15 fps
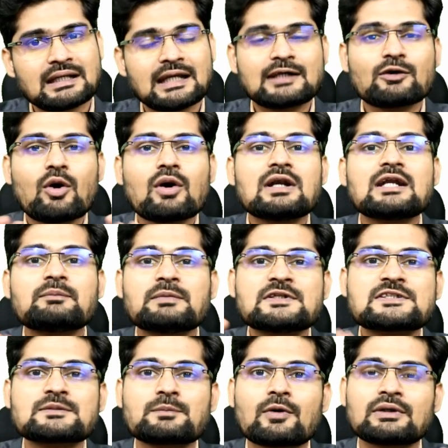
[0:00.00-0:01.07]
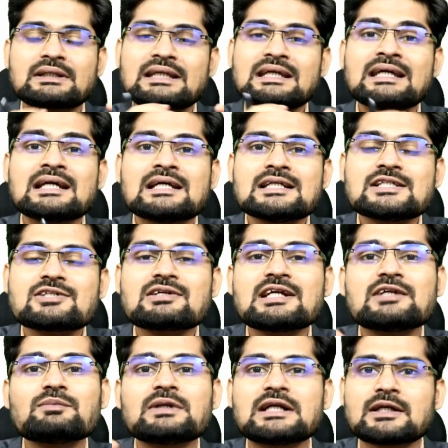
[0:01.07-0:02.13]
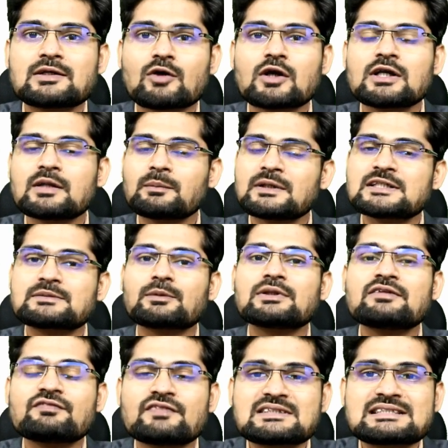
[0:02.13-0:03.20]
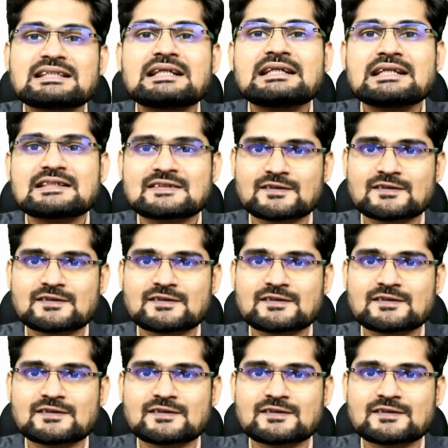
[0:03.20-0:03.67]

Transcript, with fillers: It all depends upon the treatment. It all depends upon the facilities.